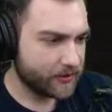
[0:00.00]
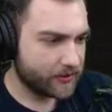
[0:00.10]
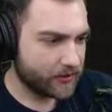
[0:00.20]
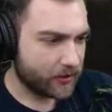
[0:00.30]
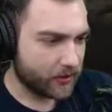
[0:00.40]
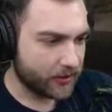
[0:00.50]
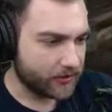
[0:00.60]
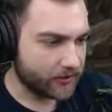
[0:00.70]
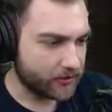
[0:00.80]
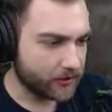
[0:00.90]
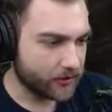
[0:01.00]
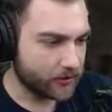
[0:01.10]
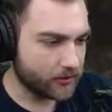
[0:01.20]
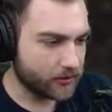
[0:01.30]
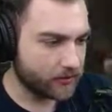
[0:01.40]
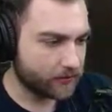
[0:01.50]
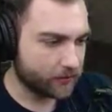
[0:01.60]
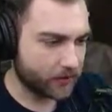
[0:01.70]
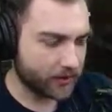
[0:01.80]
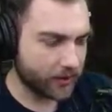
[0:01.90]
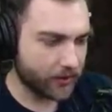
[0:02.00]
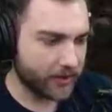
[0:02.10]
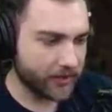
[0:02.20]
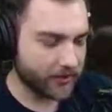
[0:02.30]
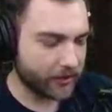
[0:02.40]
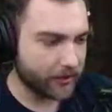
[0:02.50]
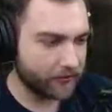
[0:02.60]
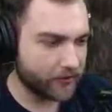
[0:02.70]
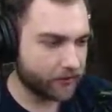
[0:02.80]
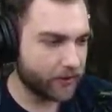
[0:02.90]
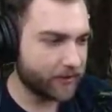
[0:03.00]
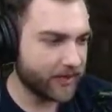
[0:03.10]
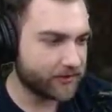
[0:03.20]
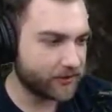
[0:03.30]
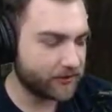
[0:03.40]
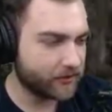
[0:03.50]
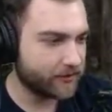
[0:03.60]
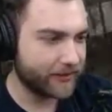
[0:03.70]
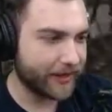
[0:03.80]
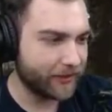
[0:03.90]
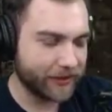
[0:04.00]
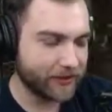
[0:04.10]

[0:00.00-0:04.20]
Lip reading: Alright, so we're gonna go ahead and just run past that like